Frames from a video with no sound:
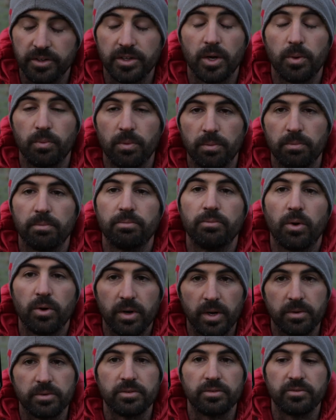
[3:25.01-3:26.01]
I'm not
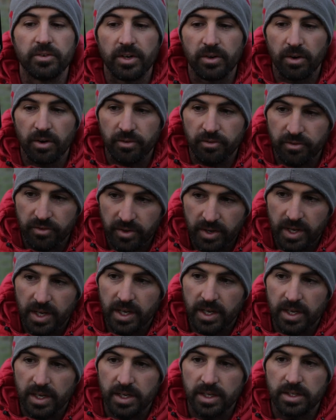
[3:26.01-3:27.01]
going to veer off
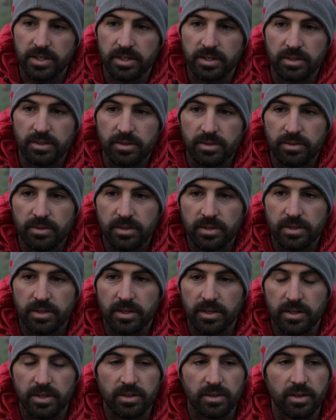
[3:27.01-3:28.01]
into
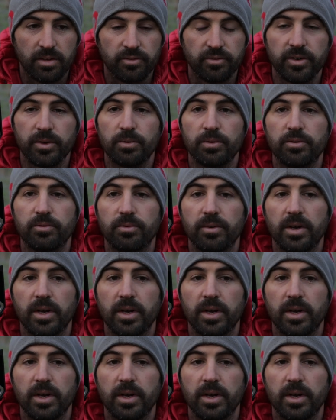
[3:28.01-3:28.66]
a field,